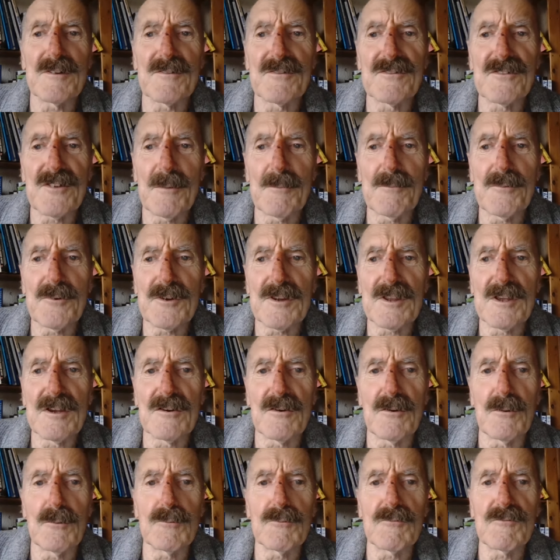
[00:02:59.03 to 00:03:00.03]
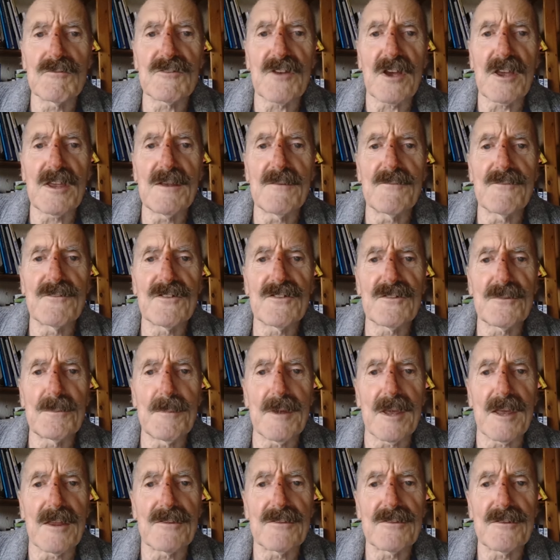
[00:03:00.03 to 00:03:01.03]
if somebody called Dave
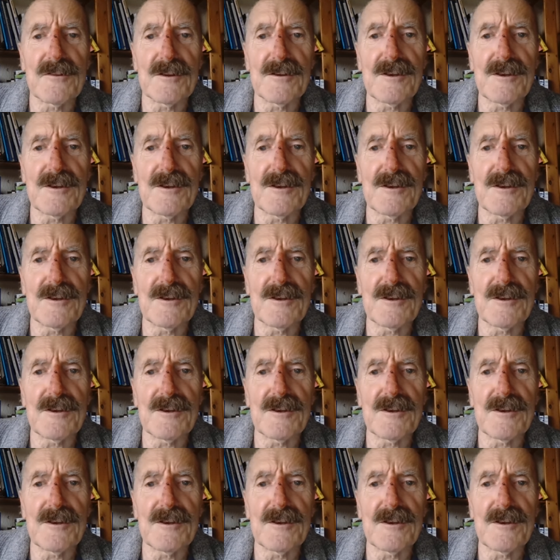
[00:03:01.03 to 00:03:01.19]
Smith